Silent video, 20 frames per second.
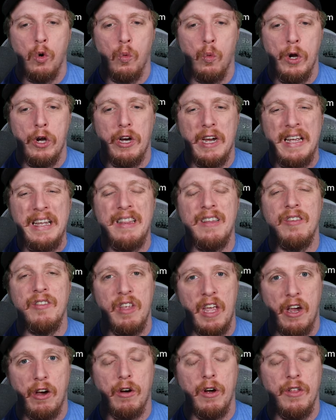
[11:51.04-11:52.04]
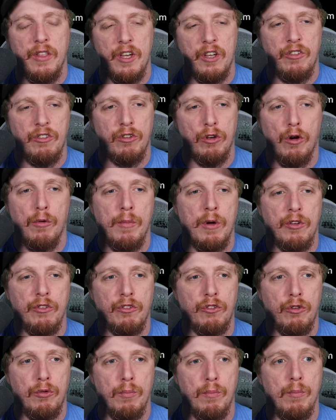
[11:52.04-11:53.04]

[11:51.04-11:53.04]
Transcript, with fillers: we're in this era that's almost